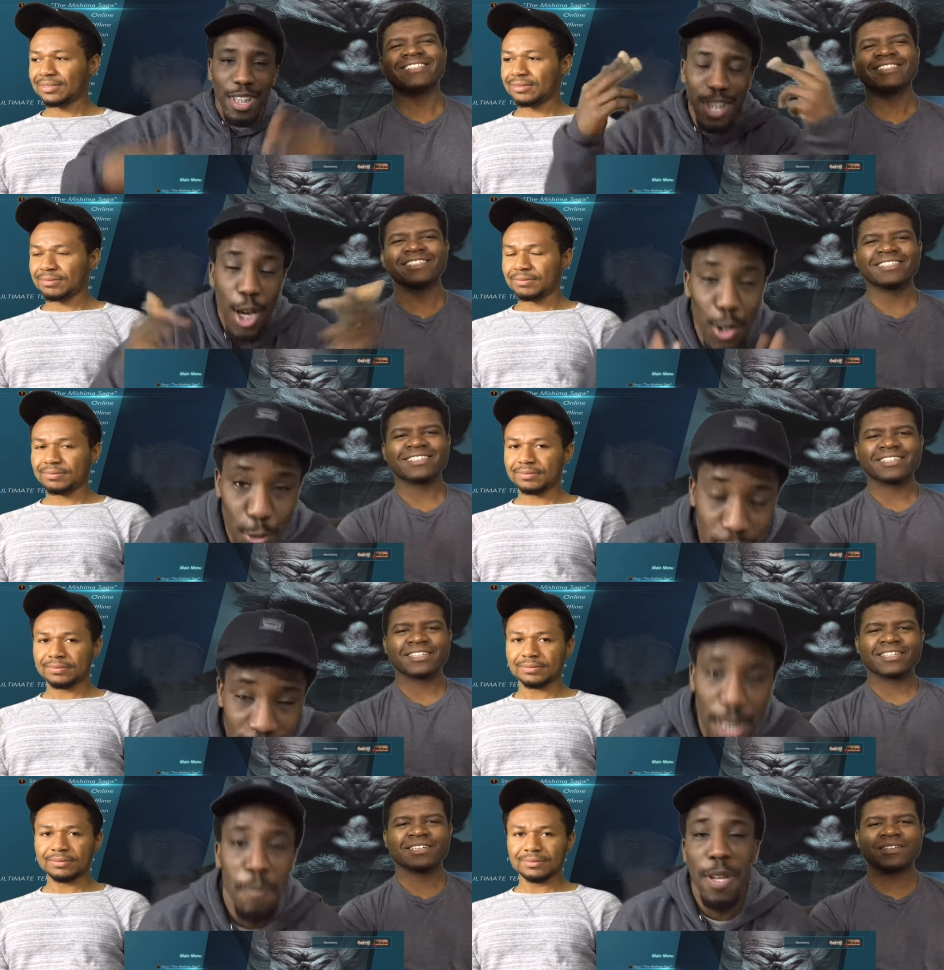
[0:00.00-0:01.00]
Speaker 1: Yo,
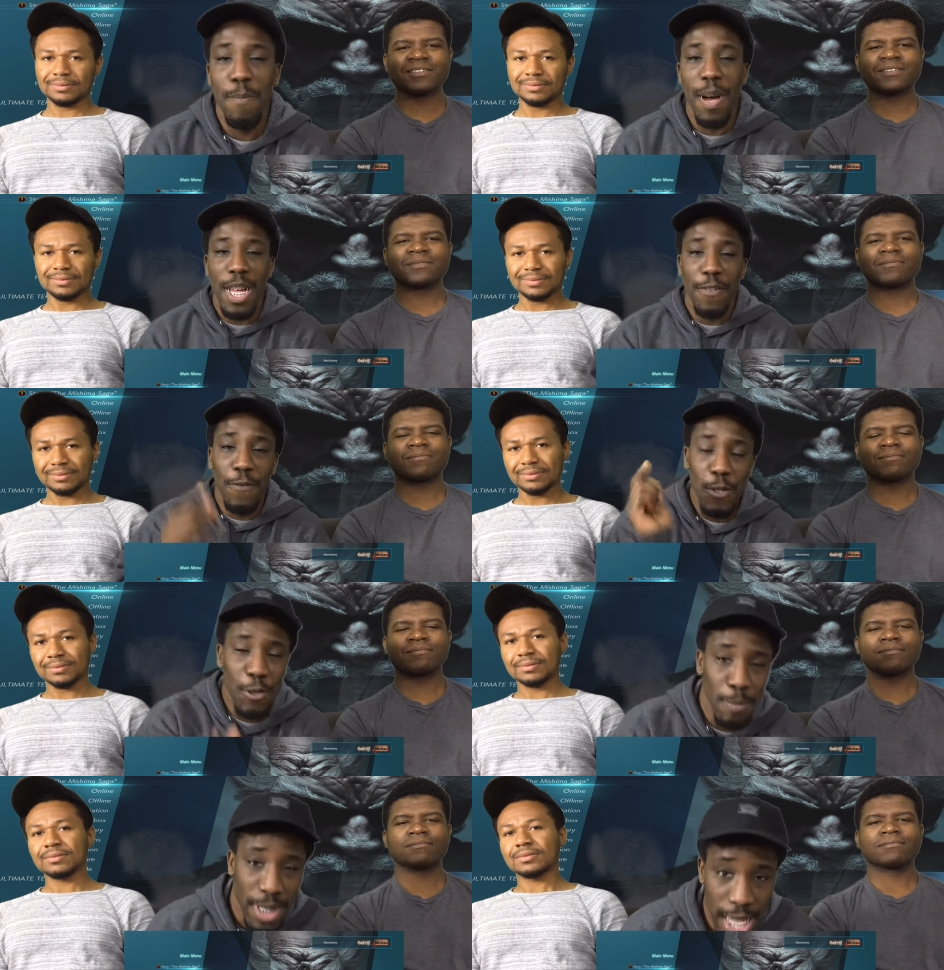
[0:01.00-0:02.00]
what's up everybody?
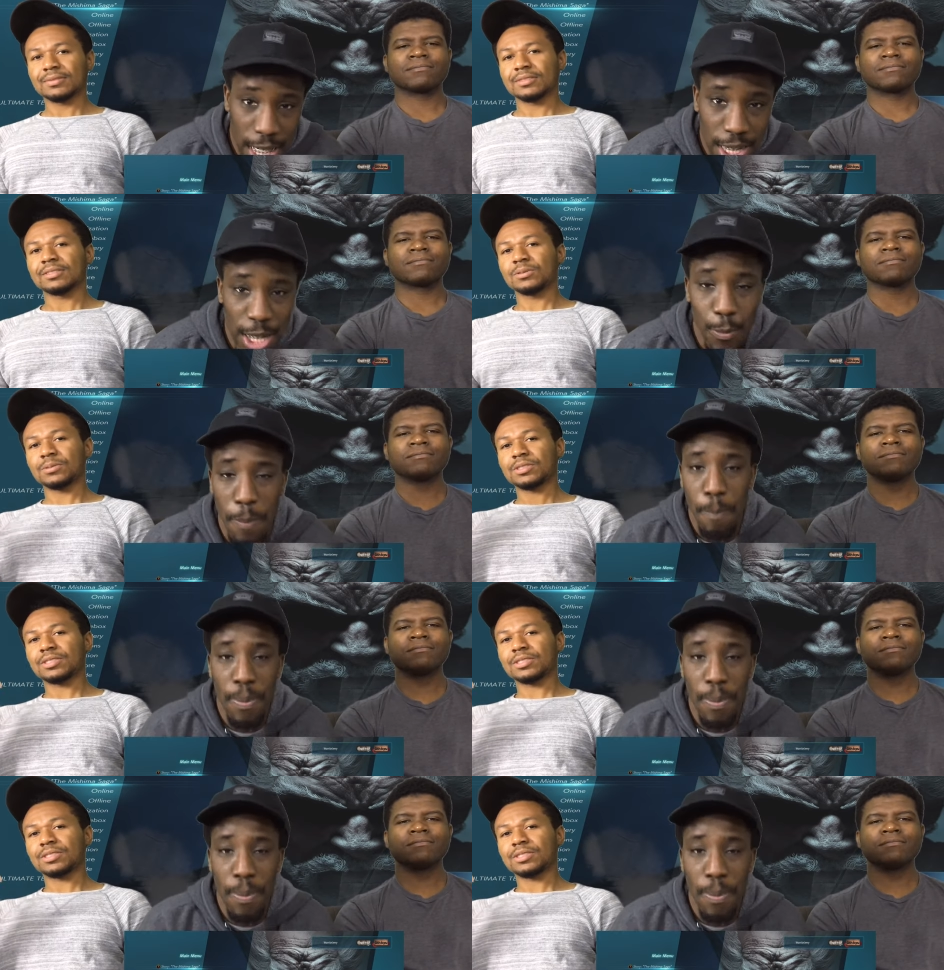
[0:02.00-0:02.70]
Views from the Couch, and we're